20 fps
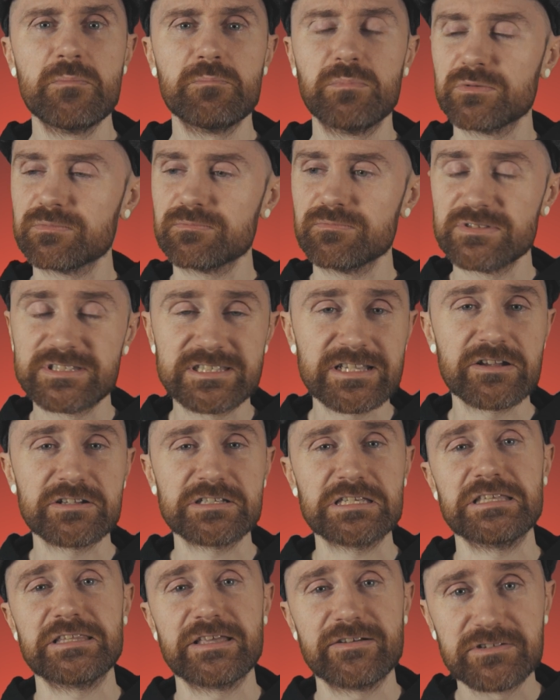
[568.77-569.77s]
but
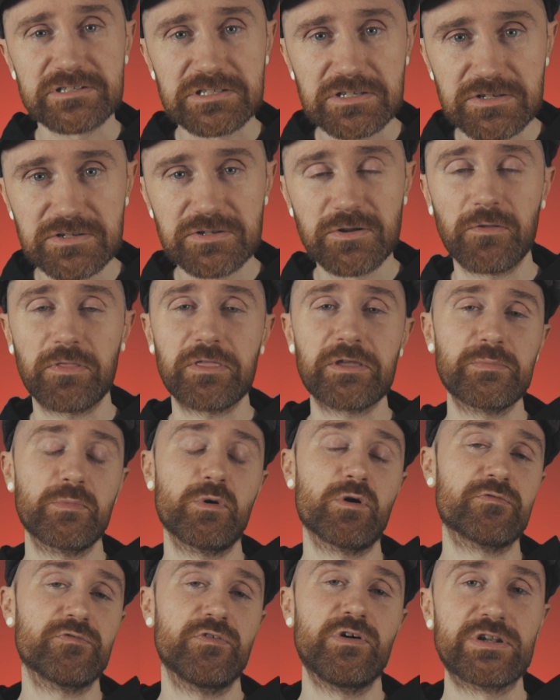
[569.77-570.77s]
seriously, there is nothing
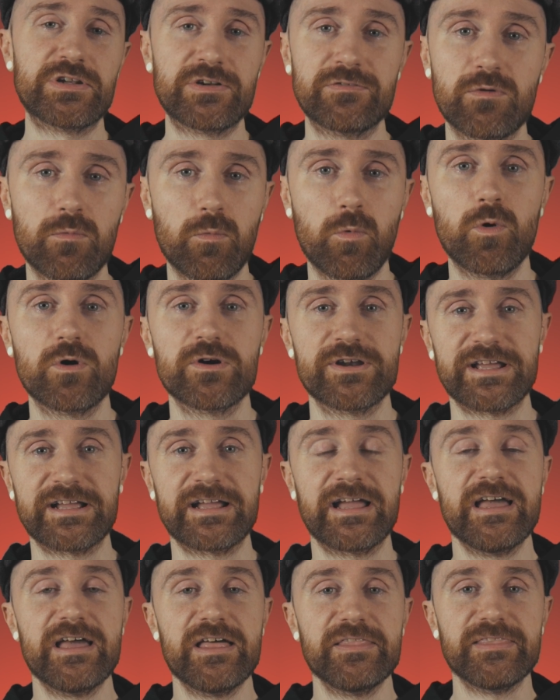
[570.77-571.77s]
more fun and
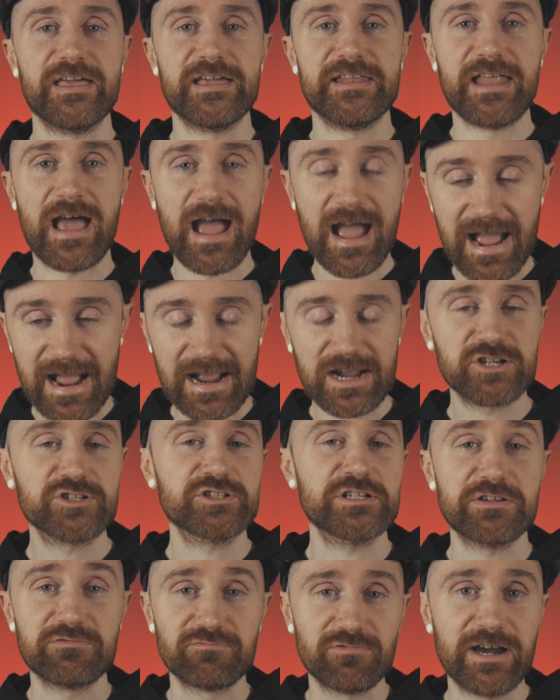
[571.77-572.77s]
rewarding than
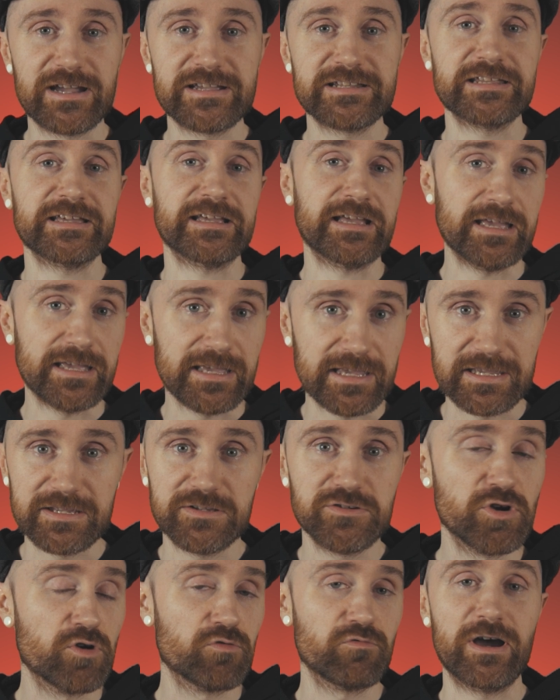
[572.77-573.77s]
actually writing
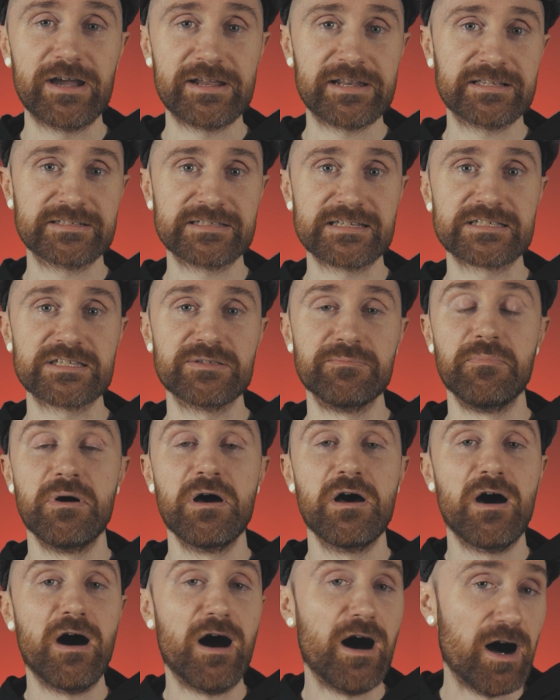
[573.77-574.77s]
in your writing system
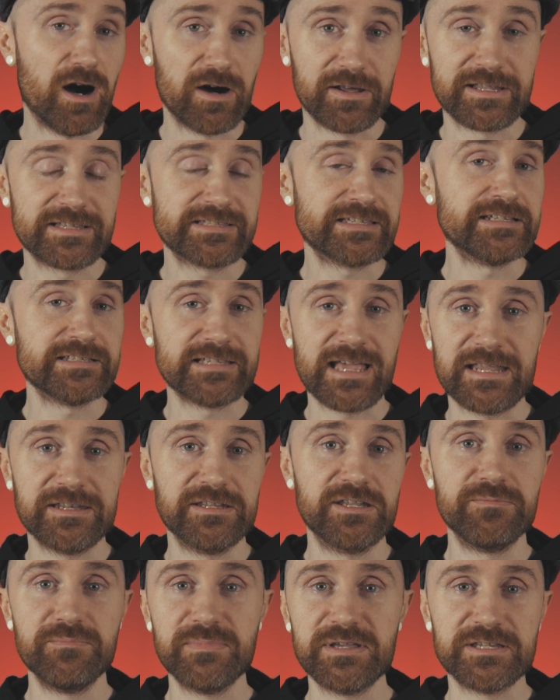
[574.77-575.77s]
on its
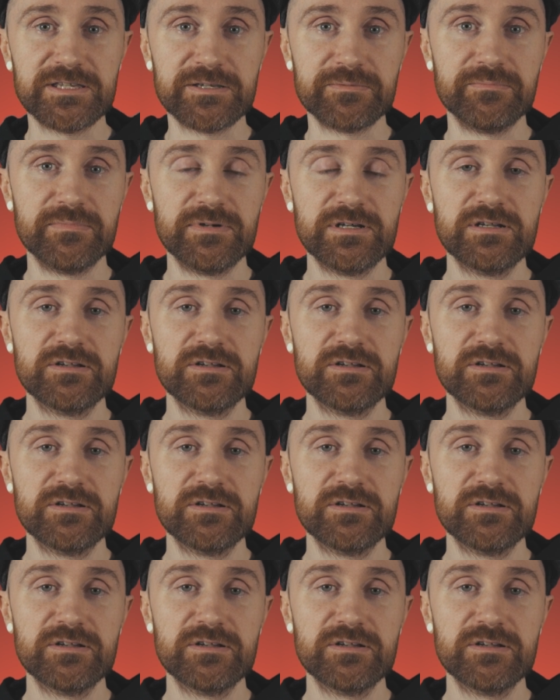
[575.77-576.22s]
intended medium.